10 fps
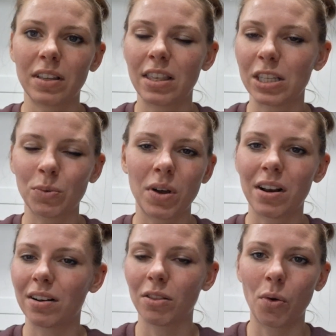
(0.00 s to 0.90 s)
This
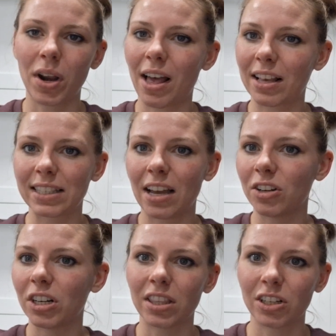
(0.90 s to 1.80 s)
one, Lloyd
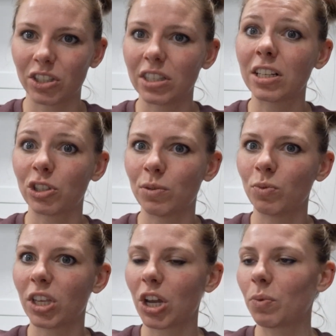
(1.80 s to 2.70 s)
Alexander, there's some
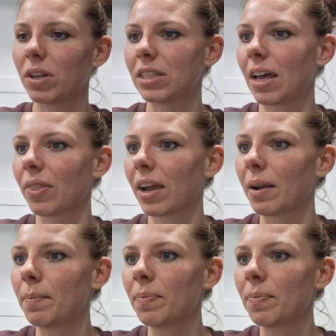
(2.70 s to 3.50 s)
really good ones out there.